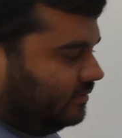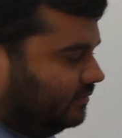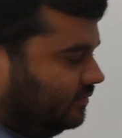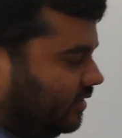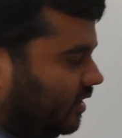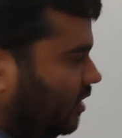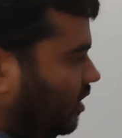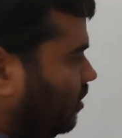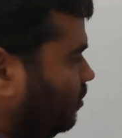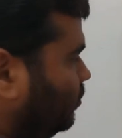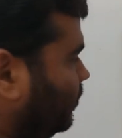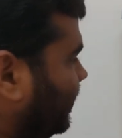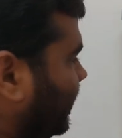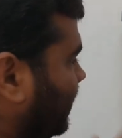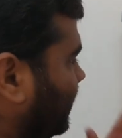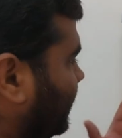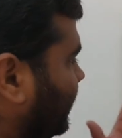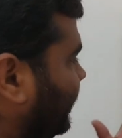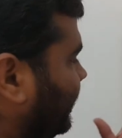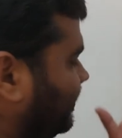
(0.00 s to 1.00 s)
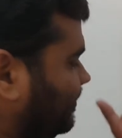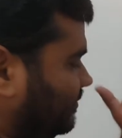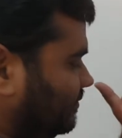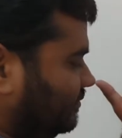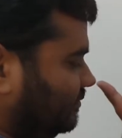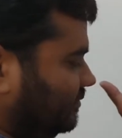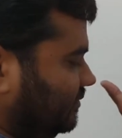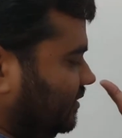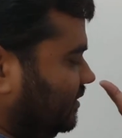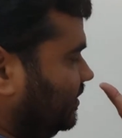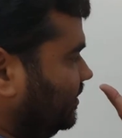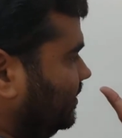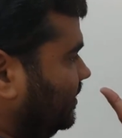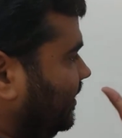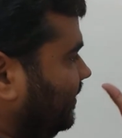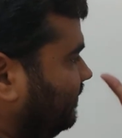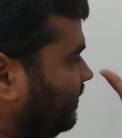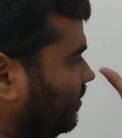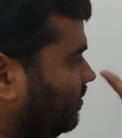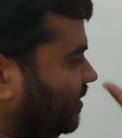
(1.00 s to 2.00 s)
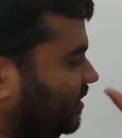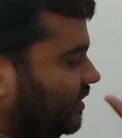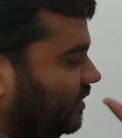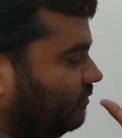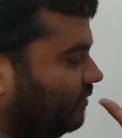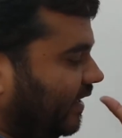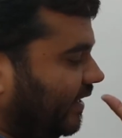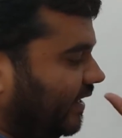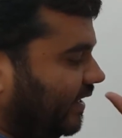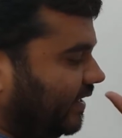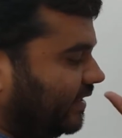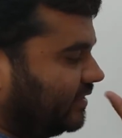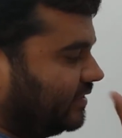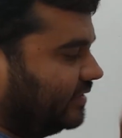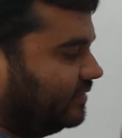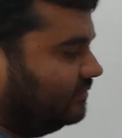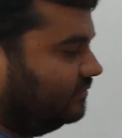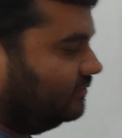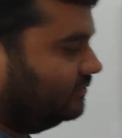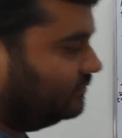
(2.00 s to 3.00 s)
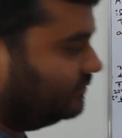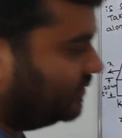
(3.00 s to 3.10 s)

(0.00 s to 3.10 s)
Now how to calculate the deformation in y direction?